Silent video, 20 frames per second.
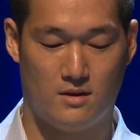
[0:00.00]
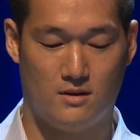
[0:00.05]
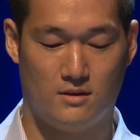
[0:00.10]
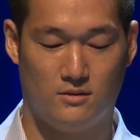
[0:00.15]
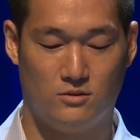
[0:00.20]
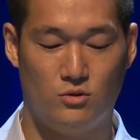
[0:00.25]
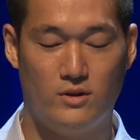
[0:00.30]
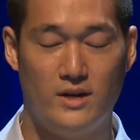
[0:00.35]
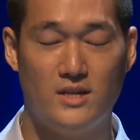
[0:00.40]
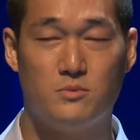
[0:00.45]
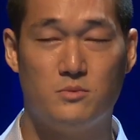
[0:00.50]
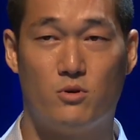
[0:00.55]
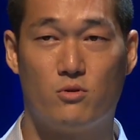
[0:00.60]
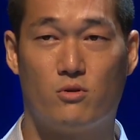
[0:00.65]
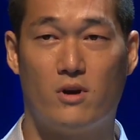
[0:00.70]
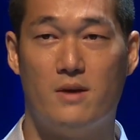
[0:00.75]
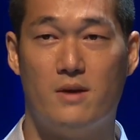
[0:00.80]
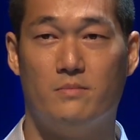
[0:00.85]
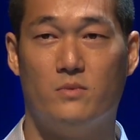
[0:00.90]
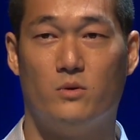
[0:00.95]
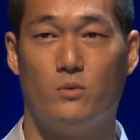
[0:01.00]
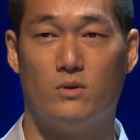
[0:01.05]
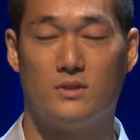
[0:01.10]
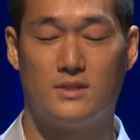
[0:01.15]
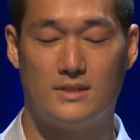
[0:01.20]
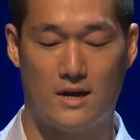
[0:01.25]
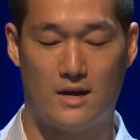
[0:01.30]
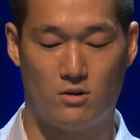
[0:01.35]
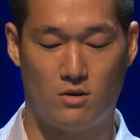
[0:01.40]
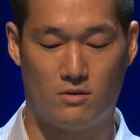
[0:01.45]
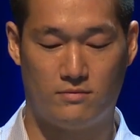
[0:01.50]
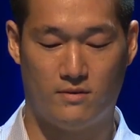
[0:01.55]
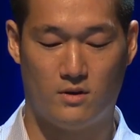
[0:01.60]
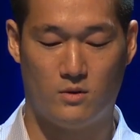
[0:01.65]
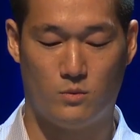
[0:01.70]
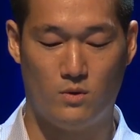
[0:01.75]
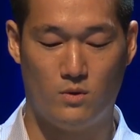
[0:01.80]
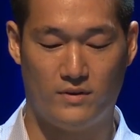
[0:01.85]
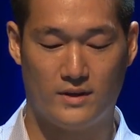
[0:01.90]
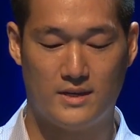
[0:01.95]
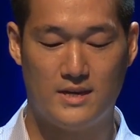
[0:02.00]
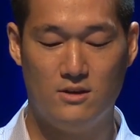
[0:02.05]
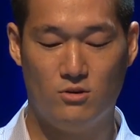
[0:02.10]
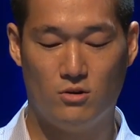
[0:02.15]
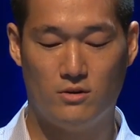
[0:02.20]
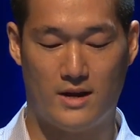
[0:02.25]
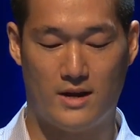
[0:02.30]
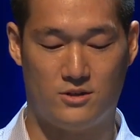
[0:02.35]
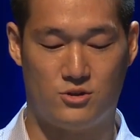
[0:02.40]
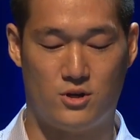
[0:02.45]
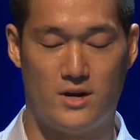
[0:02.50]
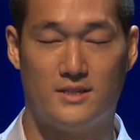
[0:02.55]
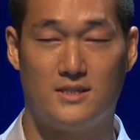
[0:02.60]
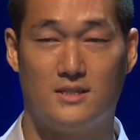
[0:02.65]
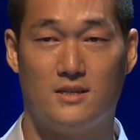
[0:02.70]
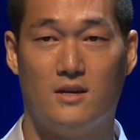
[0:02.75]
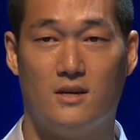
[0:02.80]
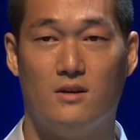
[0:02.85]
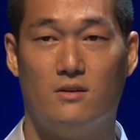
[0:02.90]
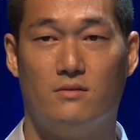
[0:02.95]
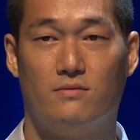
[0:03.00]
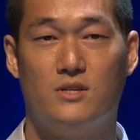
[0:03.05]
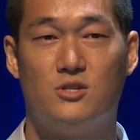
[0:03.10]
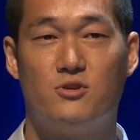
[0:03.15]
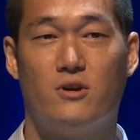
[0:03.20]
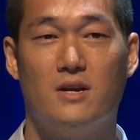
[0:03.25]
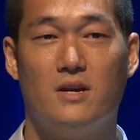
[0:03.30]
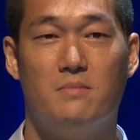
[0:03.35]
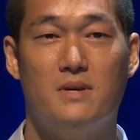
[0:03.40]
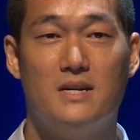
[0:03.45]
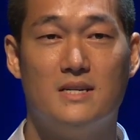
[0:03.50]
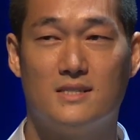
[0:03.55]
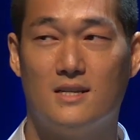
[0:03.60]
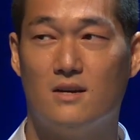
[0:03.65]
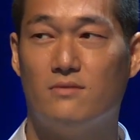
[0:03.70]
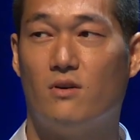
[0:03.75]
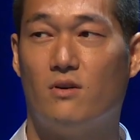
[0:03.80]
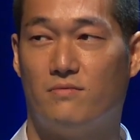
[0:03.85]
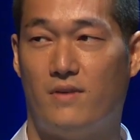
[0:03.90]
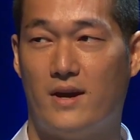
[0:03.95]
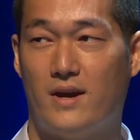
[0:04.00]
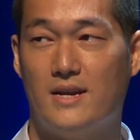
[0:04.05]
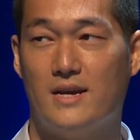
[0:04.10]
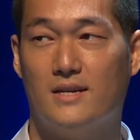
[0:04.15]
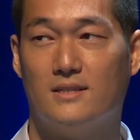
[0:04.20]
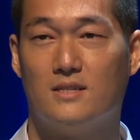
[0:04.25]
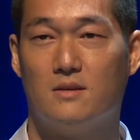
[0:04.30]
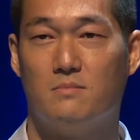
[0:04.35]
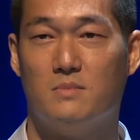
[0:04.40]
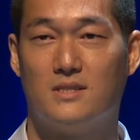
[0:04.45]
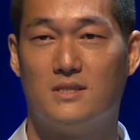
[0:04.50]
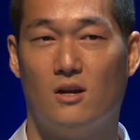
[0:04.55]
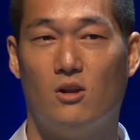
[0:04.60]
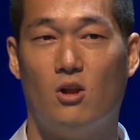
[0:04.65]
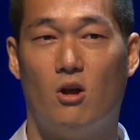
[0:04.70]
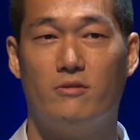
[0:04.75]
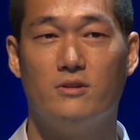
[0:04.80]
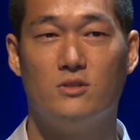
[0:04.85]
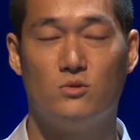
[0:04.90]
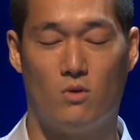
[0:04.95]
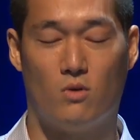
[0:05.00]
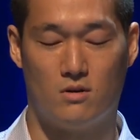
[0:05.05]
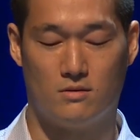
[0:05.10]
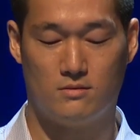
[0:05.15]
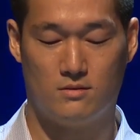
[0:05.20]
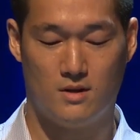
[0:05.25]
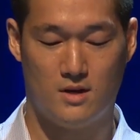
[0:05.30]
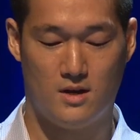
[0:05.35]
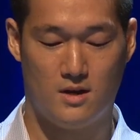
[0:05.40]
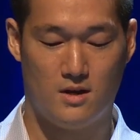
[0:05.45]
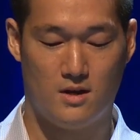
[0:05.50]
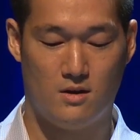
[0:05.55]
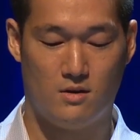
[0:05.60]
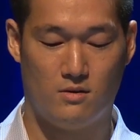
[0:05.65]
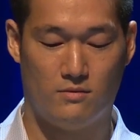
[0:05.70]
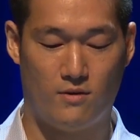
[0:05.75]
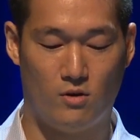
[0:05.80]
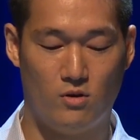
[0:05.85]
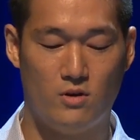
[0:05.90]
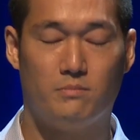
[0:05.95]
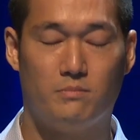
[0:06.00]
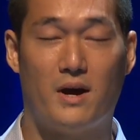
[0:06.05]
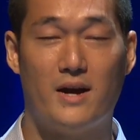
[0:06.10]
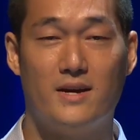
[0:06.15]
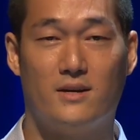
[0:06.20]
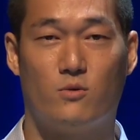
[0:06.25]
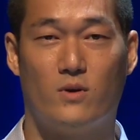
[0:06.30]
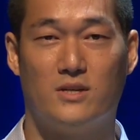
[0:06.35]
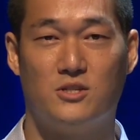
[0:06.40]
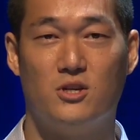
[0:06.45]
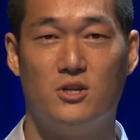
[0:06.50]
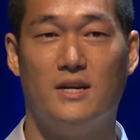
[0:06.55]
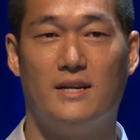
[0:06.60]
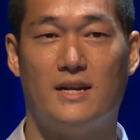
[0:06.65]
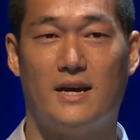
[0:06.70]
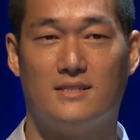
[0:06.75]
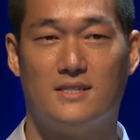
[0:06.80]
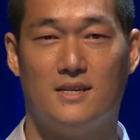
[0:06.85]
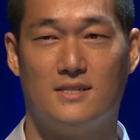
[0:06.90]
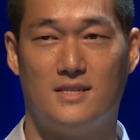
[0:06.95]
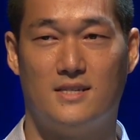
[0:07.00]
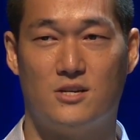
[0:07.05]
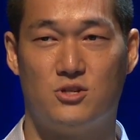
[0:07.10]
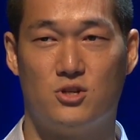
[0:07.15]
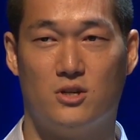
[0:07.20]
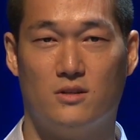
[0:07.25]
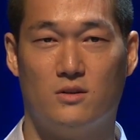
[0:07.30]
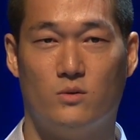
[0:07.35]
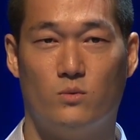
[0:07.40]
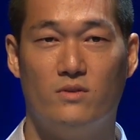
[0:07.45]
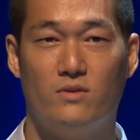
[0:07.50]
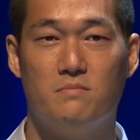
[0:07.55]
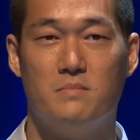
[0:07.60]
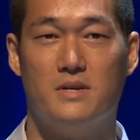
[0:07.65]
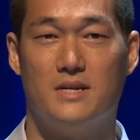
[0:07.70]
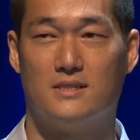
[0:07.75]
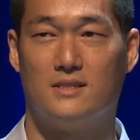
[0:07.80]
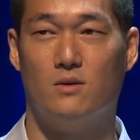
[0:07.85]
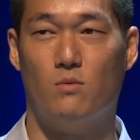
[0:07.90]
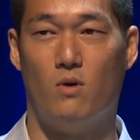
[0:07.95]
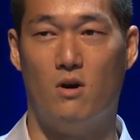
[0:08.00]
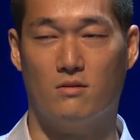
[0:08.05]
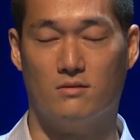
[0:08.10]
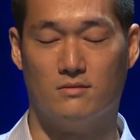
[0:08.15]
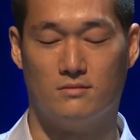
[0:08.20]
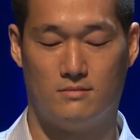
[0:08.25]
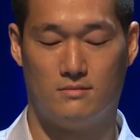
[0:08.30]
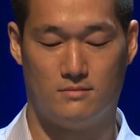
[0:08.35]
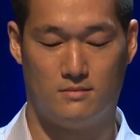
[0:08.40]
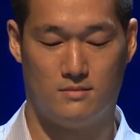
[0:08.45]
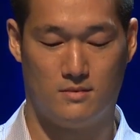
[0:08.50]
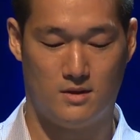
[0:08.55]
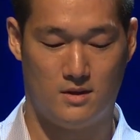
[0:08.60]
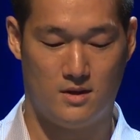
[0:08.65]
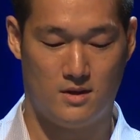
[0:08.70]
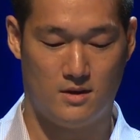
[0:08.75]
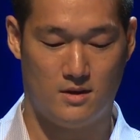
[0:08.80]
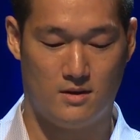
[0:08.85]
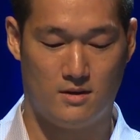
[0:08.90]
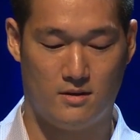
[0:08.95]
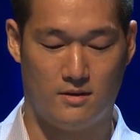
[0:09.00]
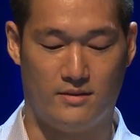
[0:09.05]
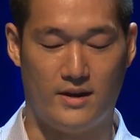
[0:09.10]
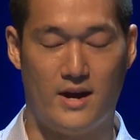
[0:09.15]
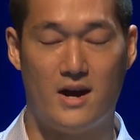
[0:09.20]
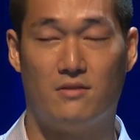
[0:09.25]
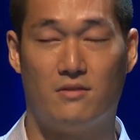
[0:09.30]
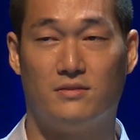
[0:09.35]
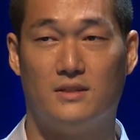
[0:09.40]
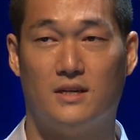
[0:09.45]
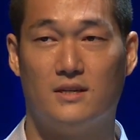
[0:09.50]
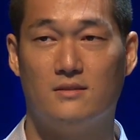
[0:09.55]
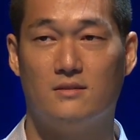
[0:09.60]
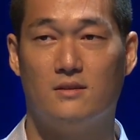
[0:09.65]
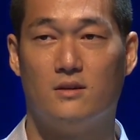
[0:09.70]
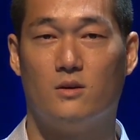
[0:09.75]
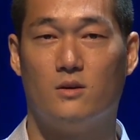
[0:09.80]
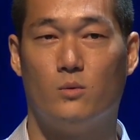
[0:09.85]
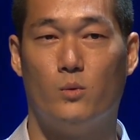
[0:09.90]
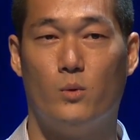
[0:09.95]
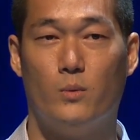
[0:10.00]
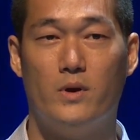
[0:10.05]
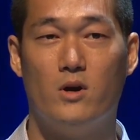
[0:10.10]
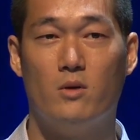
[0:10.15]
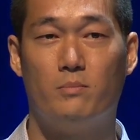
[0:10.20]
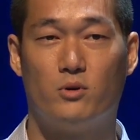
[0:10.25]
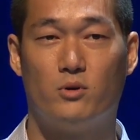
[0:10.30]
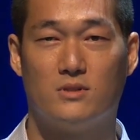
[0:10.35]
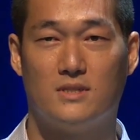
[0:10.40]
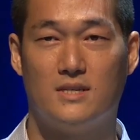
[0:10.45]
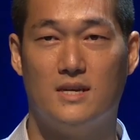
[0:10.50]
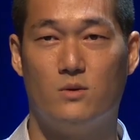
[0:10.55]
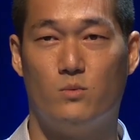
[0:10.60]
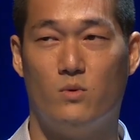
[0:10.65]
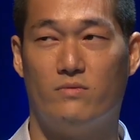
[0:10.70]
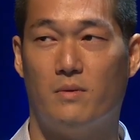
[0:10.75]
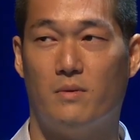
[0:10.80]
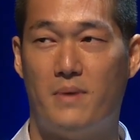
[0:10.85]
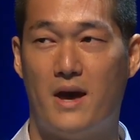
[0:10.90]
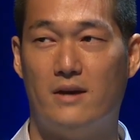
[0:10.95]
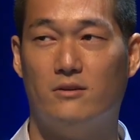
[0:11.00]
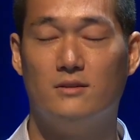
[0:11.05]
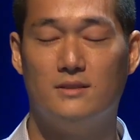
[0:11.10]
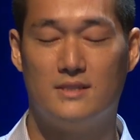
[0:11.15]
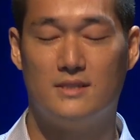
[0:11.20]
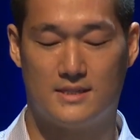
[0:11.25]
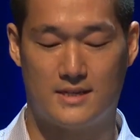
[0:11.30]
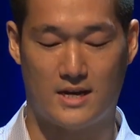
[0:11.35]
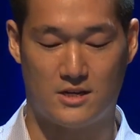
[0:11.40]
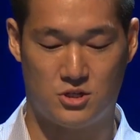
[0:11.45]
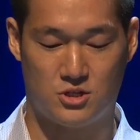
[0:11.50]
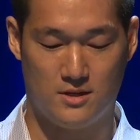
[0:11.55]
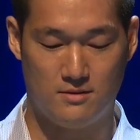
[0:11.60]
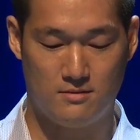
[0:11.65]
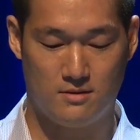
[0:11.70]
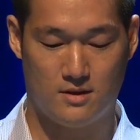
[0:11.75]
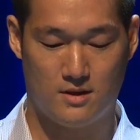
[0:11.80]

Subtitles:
Today's program will start off with a keynote address featuring Minister for Finance, Mr. Lawrence Wong, followed by a question and answer session with Minister Wong. Thereafter, we will proceed with a panel discussion